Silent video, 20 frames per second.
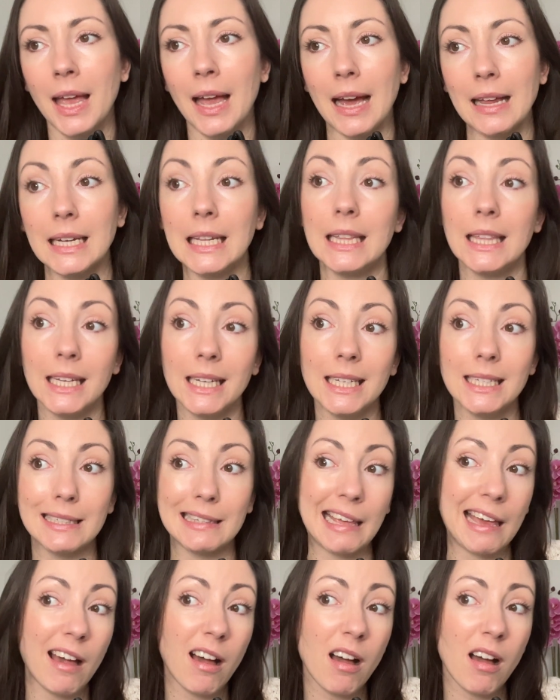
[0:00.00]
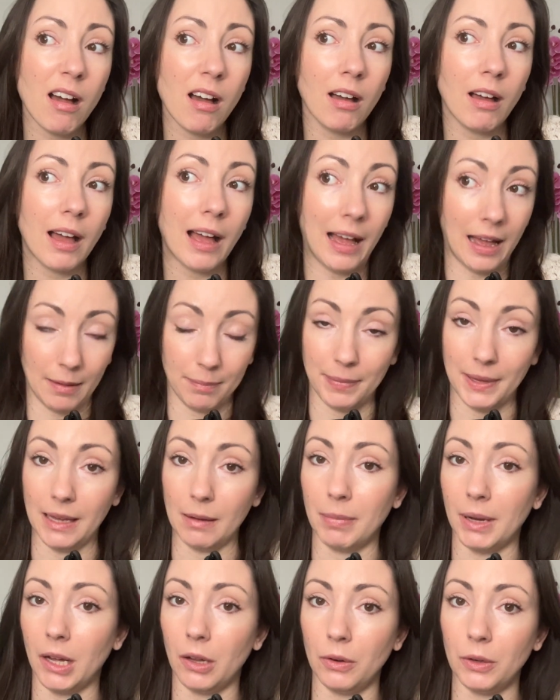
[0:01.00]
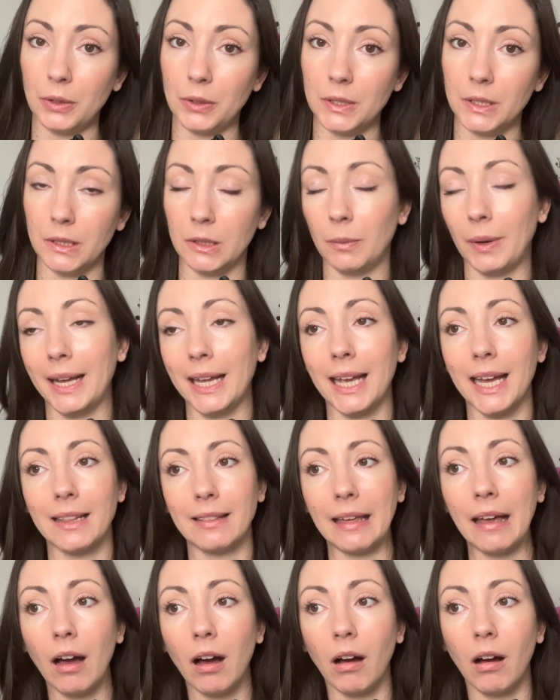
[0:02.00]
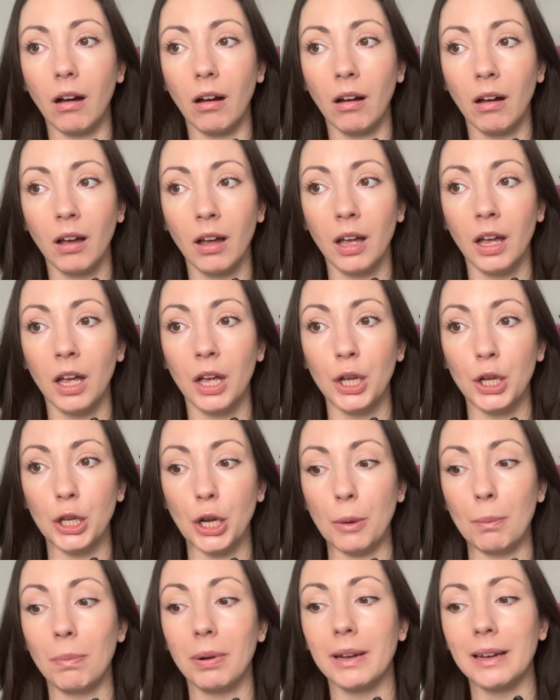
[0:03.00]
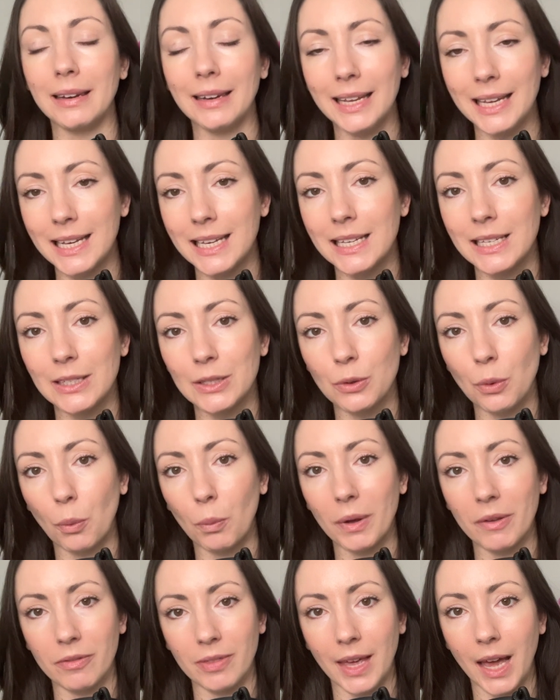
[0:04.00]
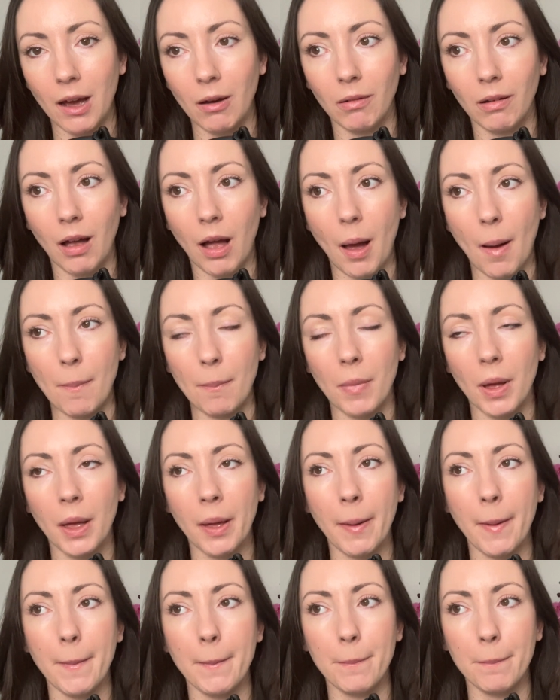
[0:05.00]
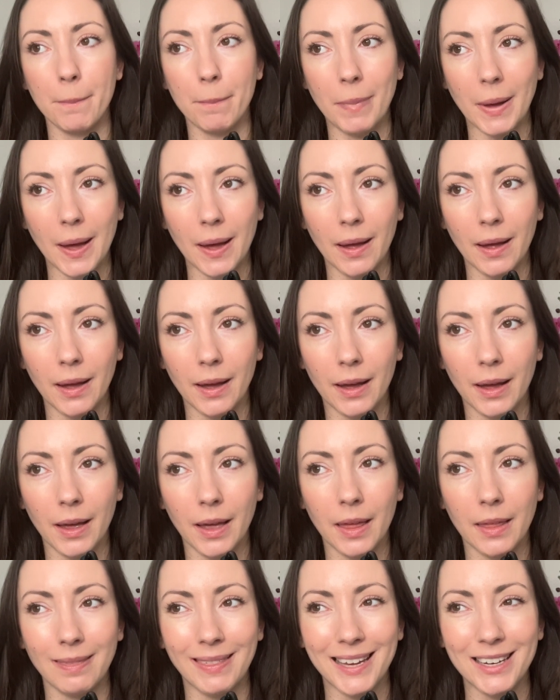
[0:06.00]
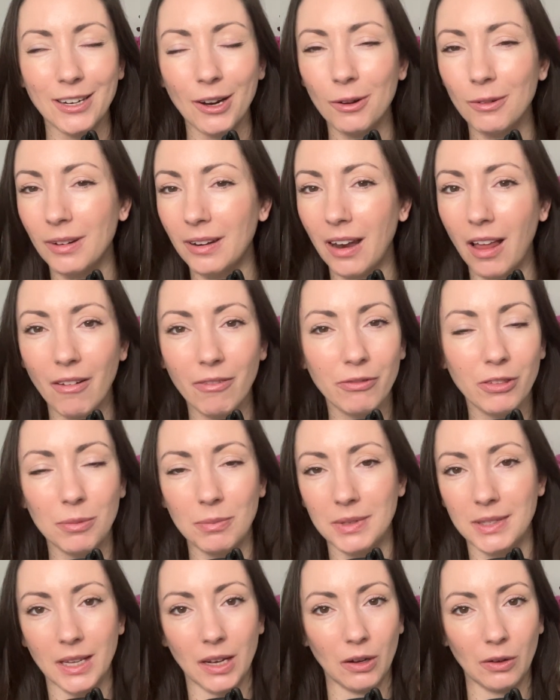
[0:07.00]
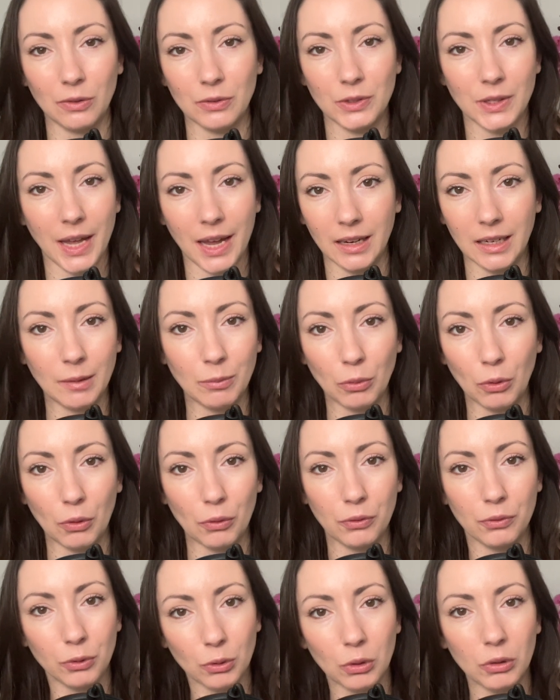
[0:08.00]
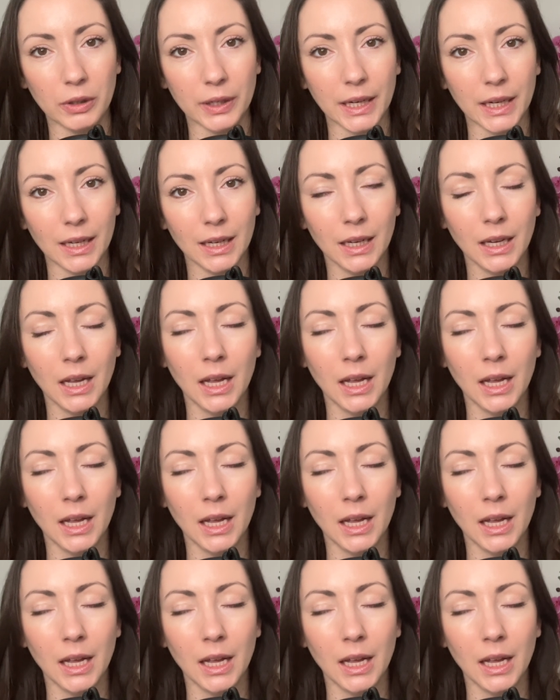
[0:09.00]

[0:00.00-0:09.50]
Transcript: And the thing is, they are happy about losing the weight and they are, pleased with the outcome, but they don't love themselves anymore for it.